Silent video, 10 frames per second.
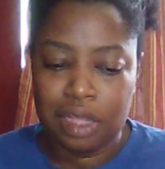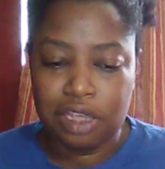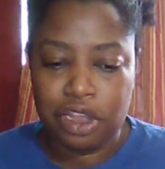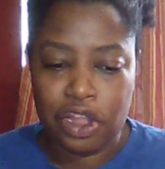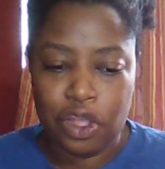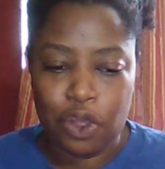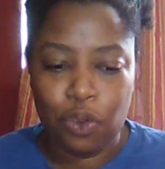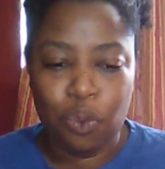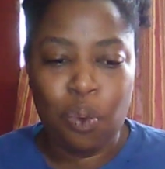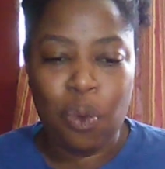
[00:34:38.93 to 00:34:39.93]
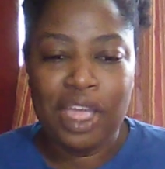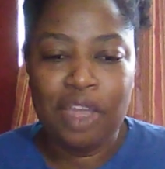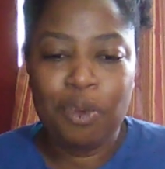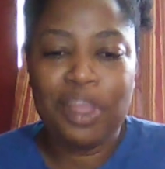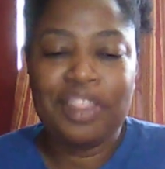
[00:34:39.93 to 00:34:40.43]

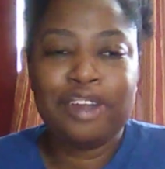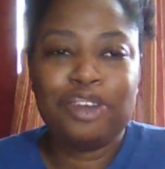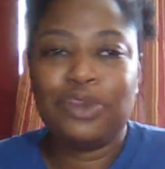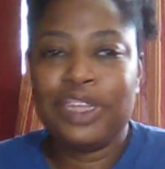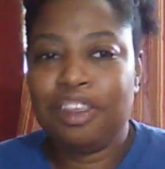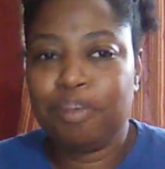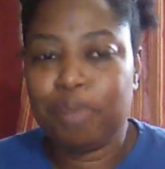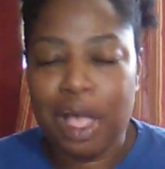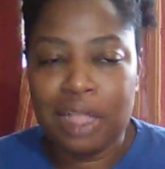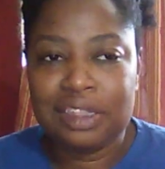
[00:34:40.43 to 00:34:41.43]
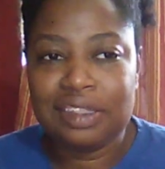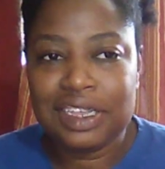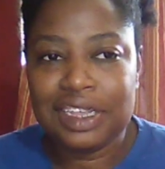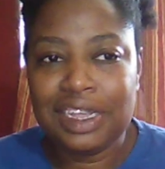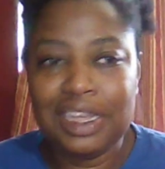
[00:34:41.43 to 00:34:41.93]
when they're doing their
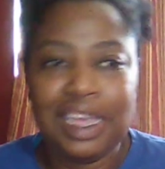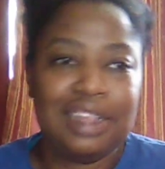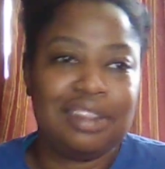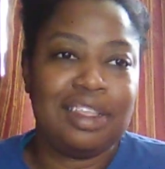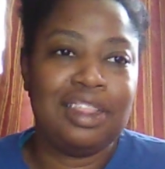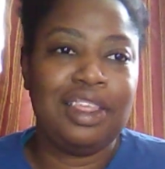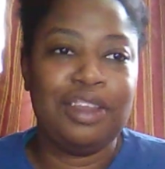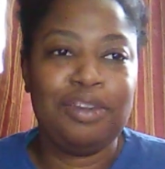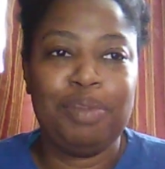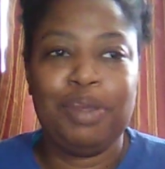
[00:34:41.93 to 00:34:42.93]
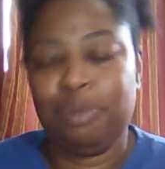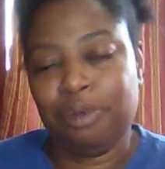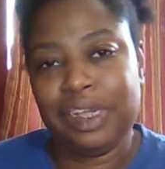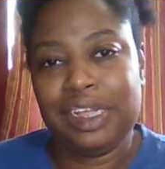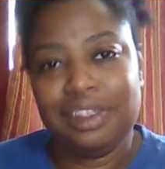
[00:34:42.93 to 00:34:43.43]
politicking, it's a little bit
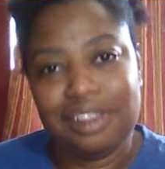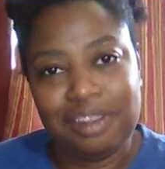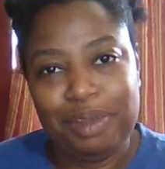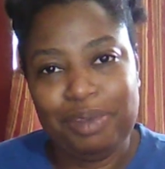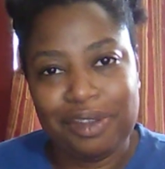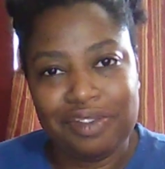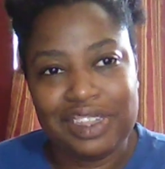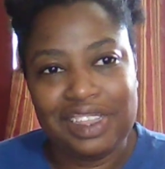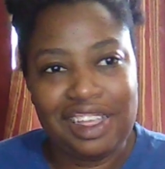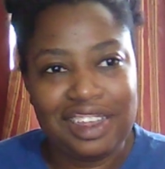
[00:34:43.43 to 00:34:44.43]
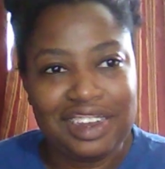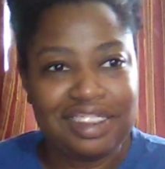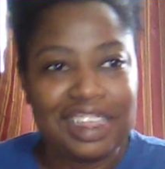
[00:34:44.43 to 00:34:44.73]
boring, to be perfectly honest.